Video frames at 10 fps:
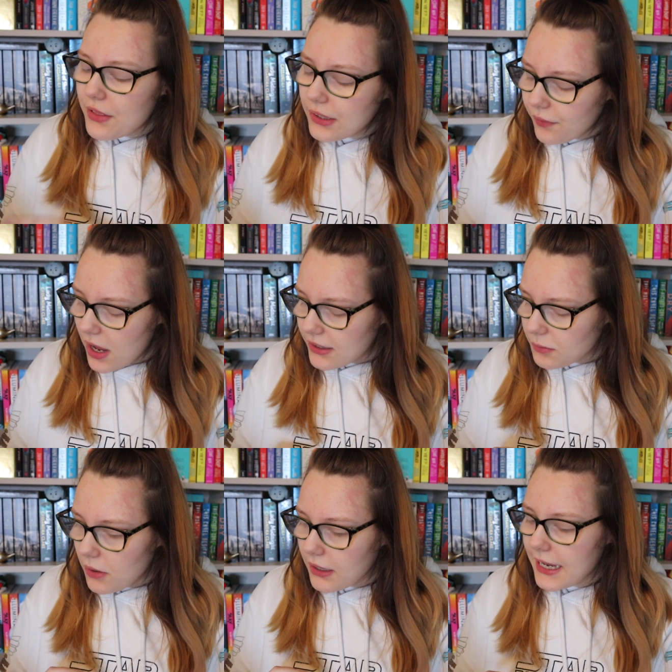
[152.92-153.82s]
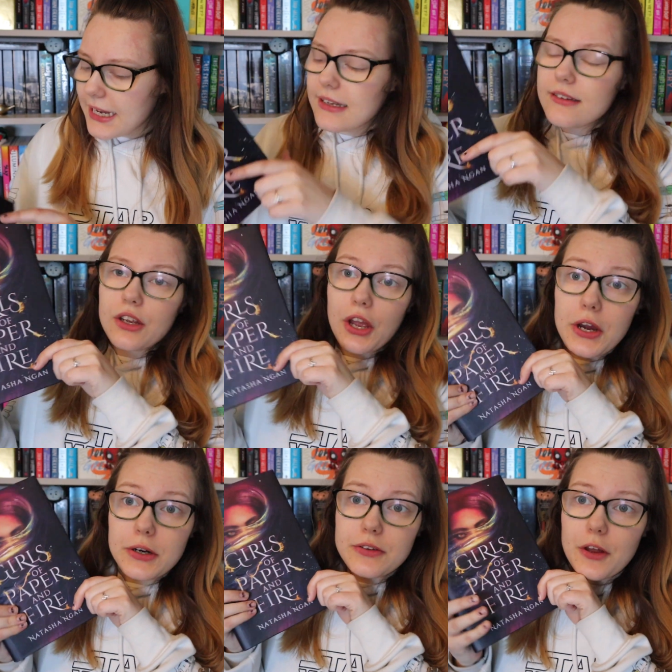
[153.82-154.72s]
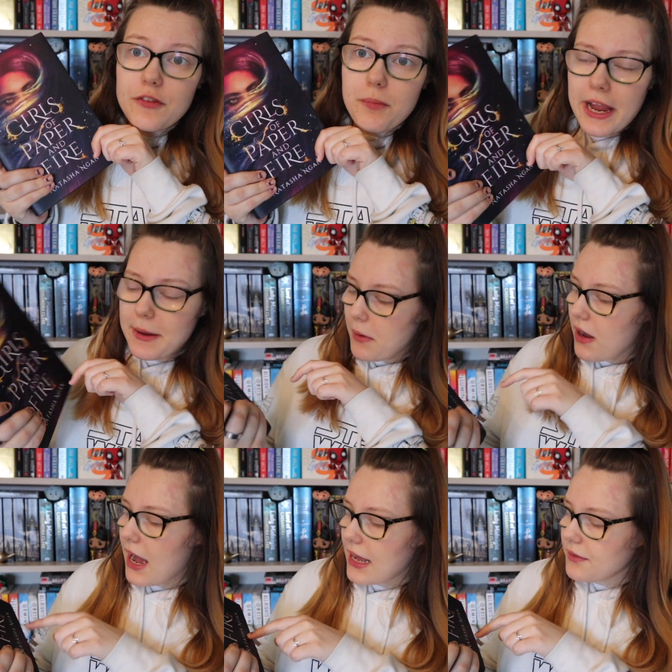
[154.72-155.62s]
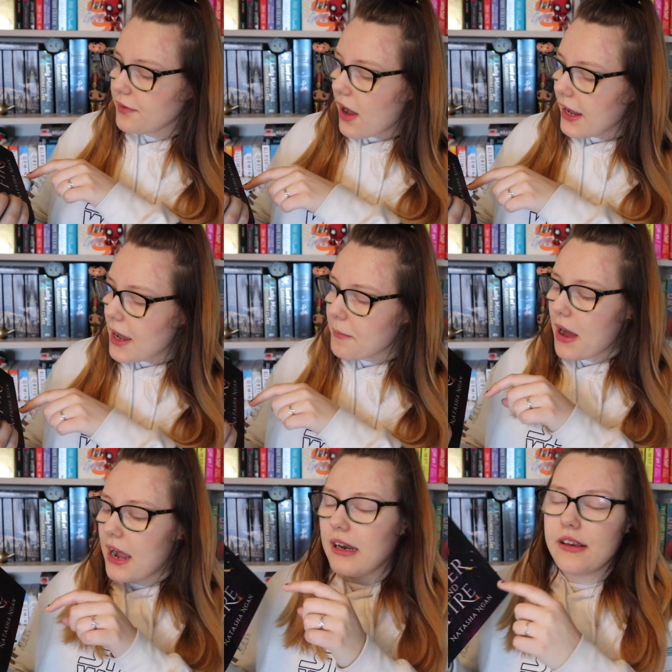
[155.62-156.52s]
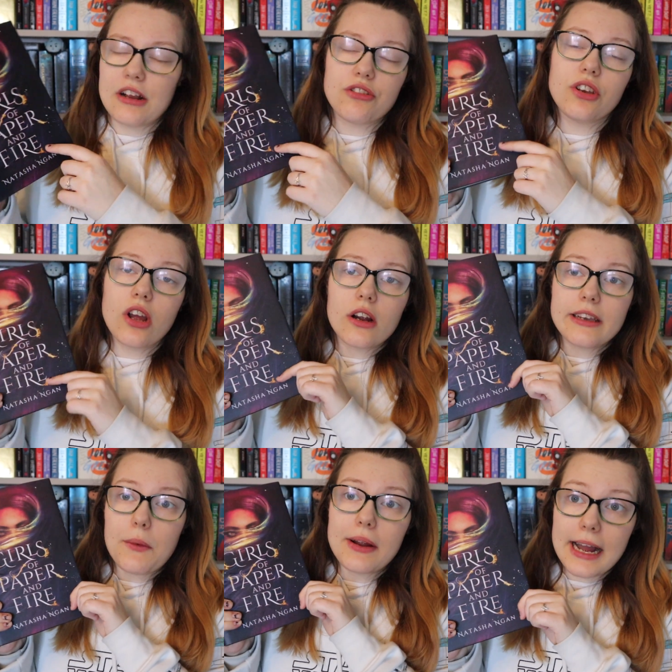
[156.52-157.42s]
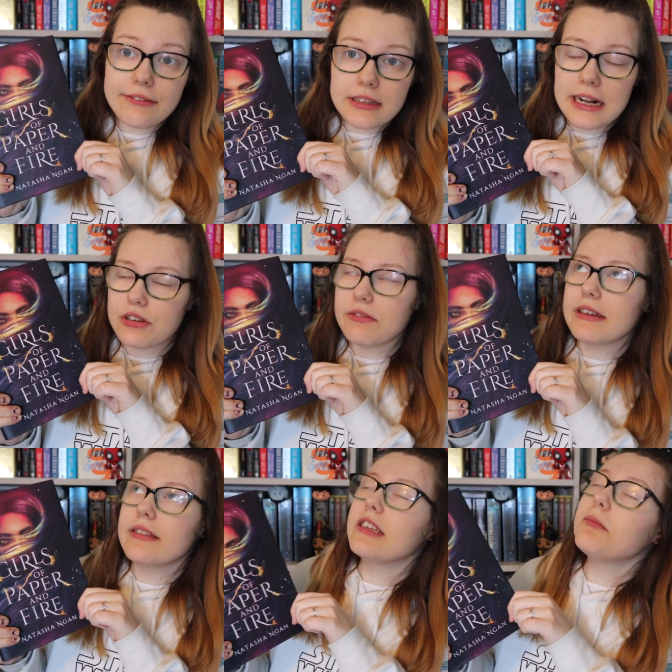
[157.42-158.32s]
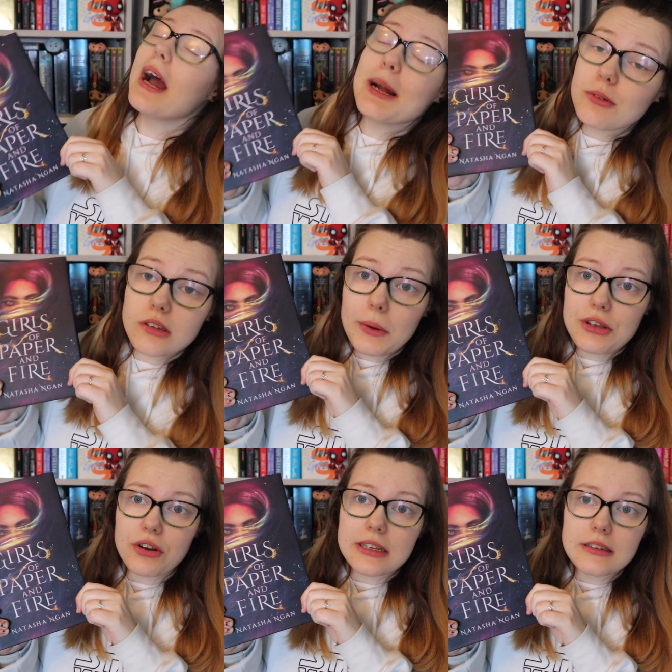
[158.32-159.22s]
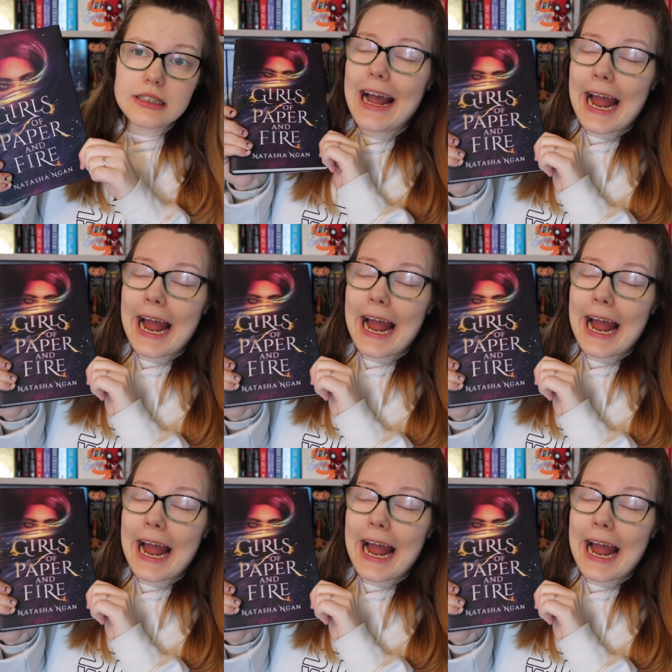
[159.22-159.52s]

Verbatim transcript: This first one is Girls of Paper and Fire by Natasha Ngan. Now I haven't actually read this but I am so interested.